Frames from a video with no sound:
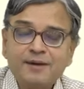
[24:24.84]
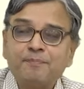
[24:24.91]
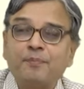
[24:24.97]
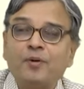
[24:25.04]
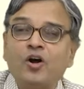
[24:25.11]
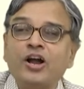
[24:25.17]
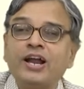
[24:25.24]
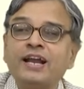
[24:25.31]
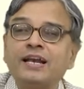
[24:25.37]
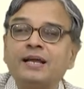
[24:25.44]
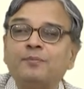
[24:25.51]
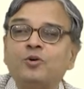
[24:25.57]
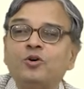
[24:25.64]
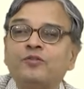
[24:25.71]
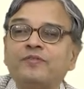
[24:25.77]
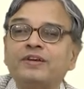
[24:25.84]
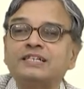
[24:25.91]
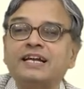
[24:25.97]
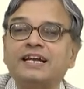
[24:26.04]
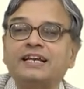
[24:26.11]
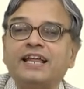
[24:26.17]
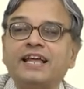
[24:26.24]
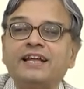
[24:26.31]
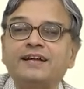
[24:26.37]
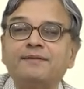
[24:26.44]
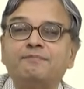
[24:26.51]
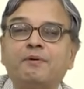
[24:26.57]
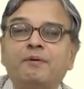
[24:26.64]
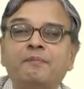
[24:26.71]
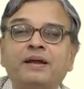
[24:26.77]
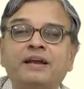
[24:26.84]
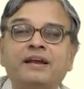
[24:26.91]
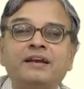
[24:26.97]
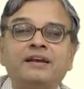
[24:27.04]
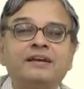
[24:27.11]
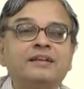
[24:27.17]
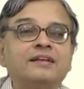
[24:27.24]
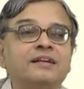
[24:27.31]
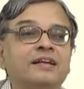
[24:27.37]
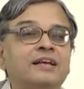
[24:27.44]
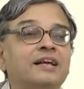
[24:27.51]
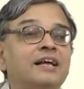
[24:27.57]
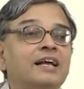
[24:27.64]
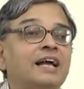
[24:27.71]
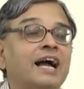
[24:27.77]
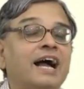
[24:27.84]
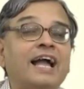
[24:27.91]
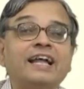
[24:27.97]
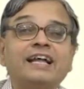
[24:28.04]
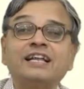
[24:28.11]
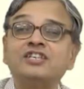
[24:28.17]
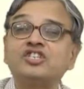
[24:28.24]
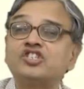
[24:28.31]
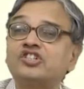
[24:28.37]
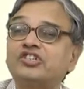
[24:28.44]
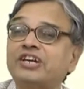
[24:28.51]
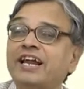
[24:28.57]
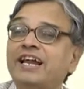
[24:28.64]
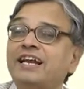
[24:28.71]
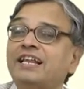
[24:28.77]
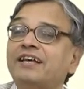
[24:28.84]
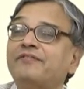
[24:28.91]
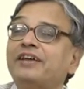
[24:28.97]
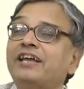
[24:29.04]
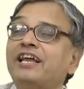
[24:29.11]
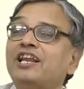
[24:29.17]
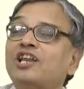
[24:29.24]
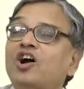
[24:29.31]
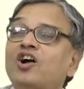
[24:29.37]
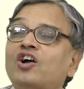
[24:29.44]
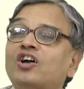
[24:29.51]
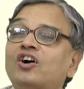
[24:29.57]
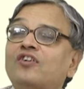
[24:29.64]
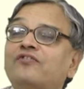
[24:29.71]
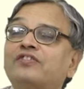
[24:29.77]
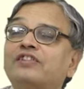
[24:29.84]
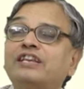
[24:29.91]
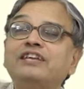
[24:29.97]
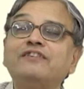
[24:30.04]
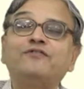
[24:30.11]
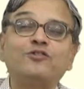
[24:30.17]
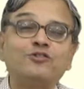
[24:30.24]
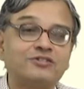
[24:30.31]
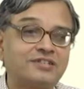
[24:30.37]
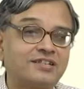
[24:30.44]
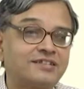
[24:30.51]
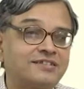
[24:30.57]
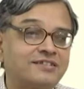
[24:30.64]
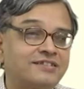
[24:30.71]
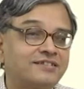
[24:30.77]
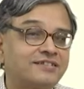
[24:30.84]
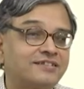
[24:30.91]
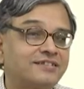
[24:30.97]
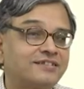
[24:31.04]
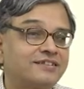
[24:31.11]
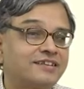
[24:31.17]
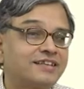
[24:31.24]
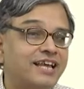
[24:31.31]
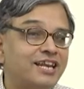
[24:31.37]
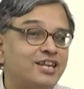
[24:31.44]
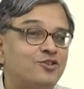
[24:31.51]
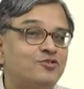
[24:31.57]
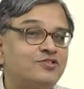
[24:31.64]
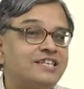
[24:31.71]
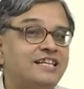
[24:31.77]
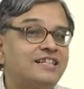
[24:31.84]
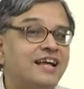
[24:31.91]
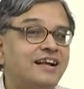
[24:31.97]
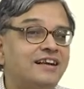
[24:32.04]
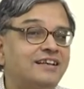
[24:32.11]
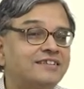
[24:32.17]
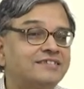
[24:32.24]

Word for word: point about which I take a moment, I can straight away knock off three forces. Can you see that?